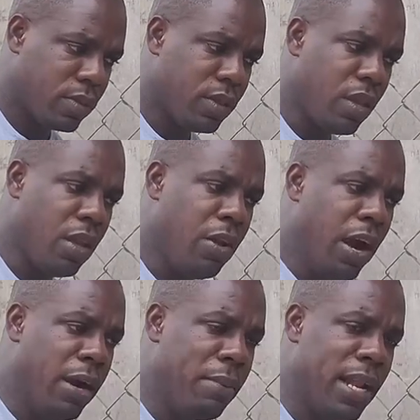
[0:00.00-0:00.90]

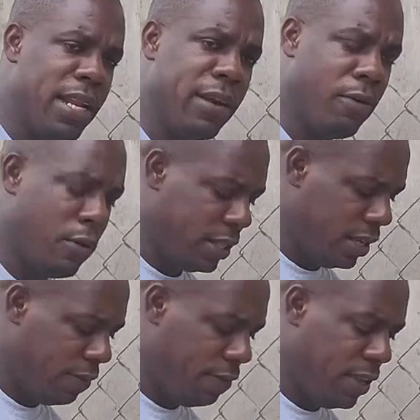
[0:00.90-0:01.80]
Normally what you
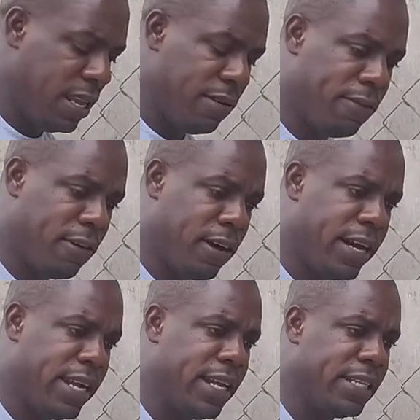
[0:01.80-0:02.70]
feel for
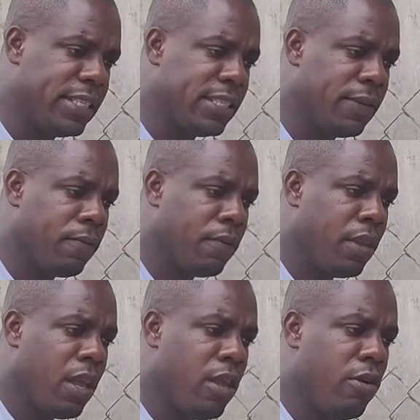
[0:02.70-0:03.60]
is
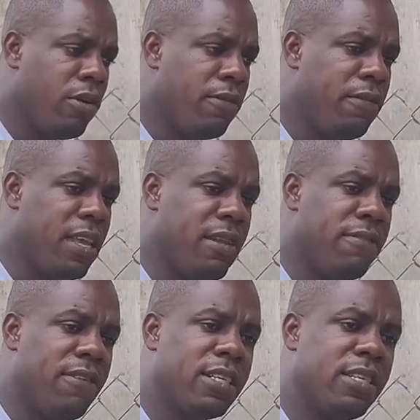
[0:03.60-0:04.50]
you would feel for
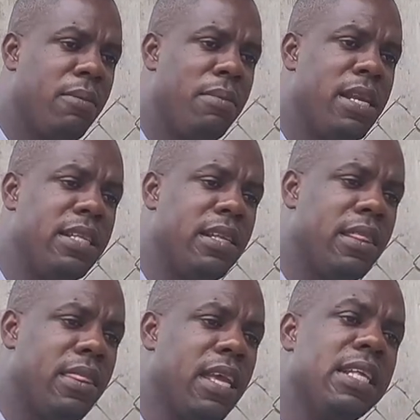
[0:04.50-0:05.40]
some little
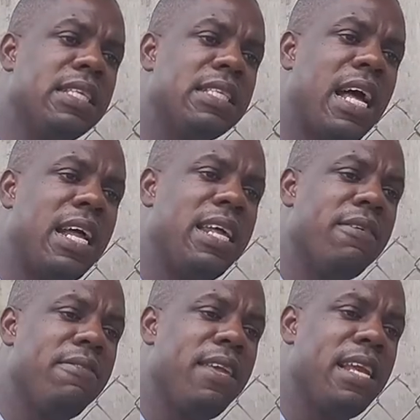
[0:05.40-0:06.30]
things and they
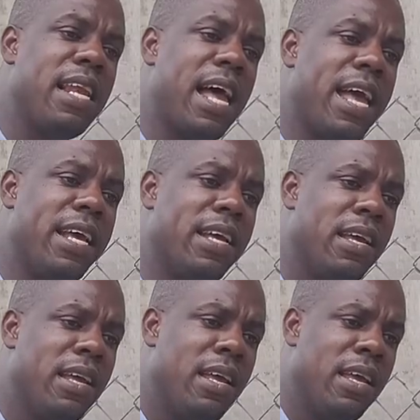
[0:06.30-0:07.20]
feel like
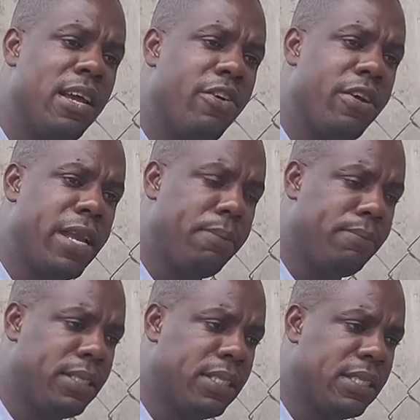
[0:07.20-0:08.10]

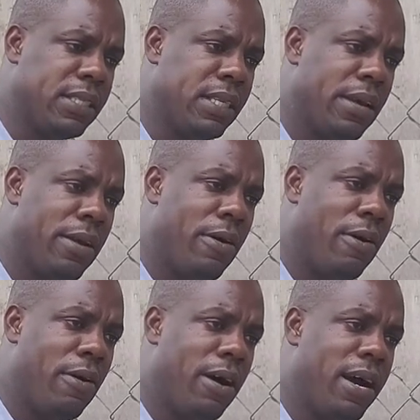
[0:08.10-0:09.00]
grapes
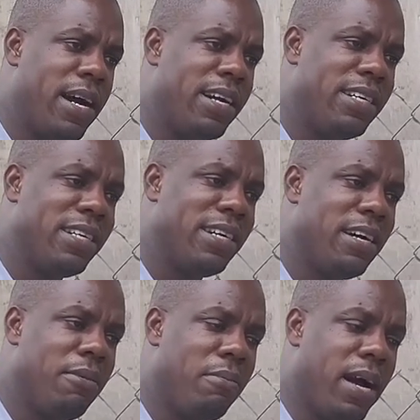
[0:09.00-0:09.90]
or
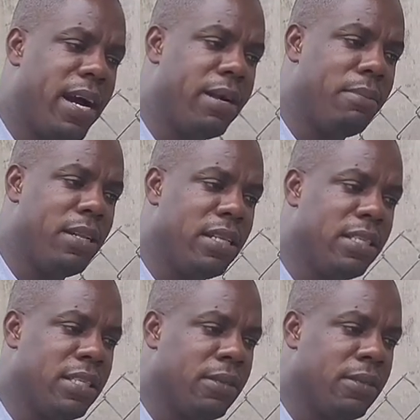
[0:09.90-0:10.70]
marbles.